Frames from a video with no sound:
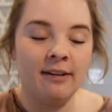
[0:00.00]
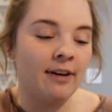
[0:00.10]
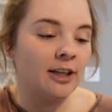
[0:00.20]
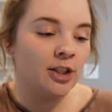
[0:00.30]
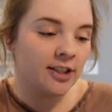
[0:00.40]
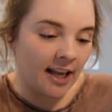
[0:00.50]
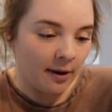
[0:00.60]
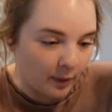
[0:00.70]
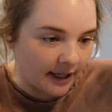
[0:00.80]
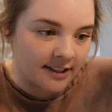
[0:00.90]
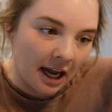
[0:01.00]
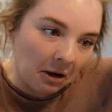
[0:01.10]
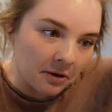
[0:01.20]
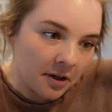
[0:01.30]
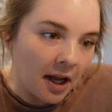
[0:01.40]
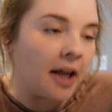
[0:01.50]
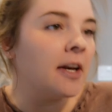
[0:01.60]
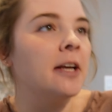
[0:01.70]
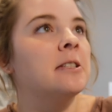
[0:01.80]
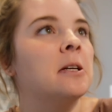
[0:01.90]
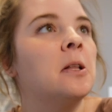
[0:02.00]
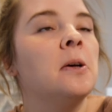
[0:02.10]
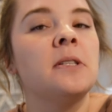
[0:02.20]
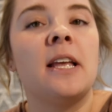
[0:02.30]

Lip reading: if I just get right down and nice and close.